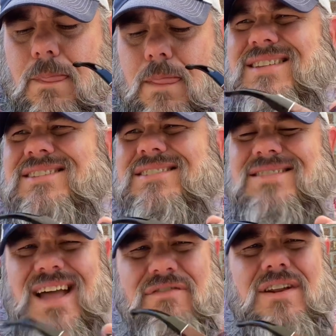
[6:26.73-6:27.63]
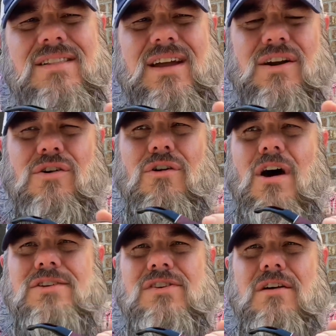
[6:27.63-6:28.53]
This is definitely a
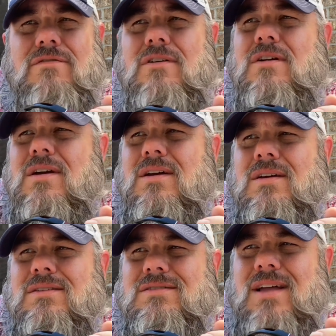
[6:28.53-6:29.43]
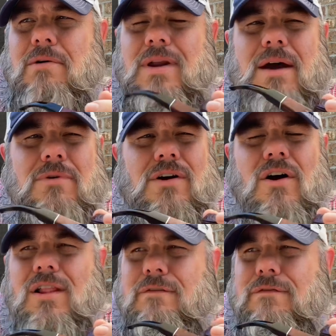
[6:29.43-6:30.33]
crossover. It's not what I would
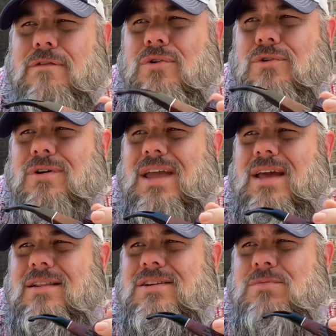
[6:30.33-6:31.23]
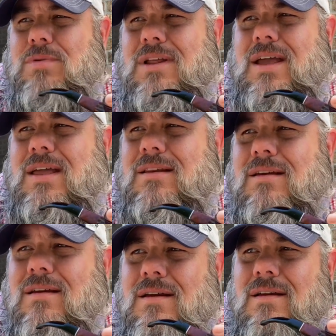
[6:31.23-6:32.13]
call a full English blend.
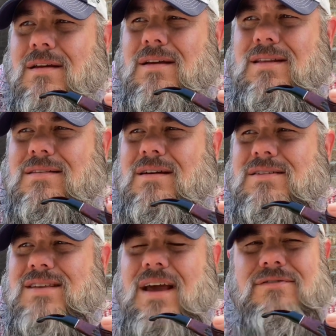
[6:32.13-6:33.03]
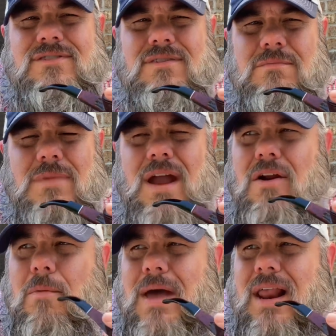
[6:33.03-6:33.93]
It does have some
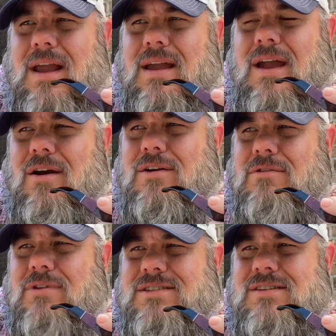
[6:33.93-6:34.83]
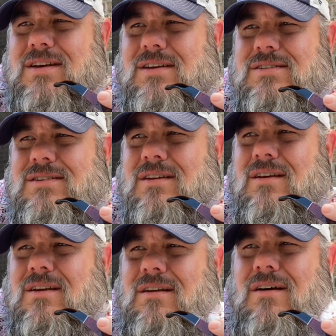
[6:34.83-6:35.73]
aromatic characteristics,
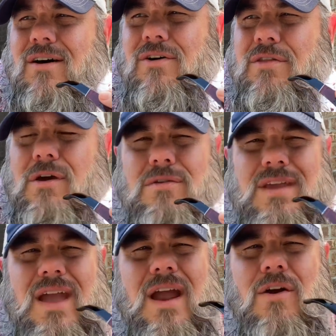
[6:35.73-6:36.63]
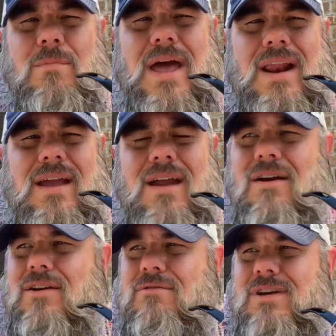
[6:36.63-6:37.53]
although the aromatic
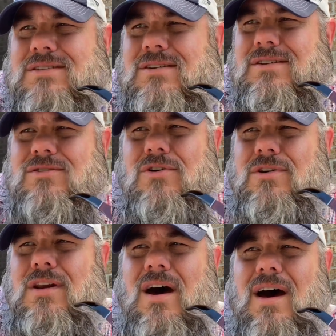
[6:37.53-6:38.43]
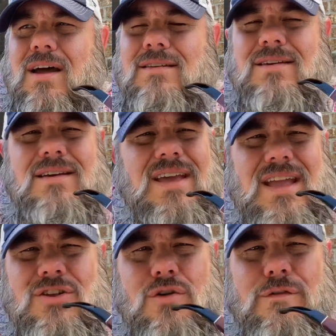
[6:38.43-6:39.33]
characteristics are not
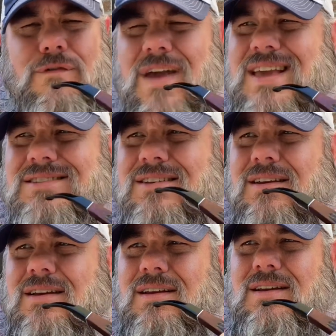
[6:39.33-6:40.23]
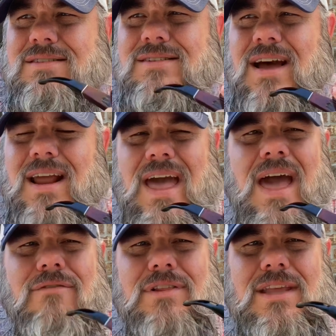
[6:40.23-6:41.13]
in your face. It's not a
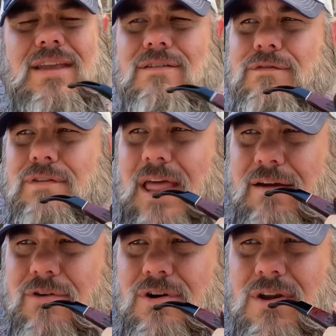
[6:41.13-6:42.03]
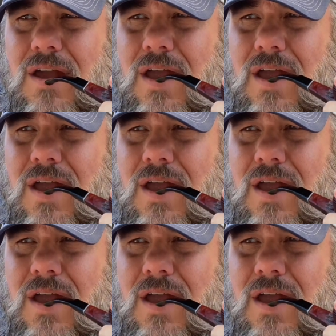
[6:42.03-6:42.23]
heavily flavored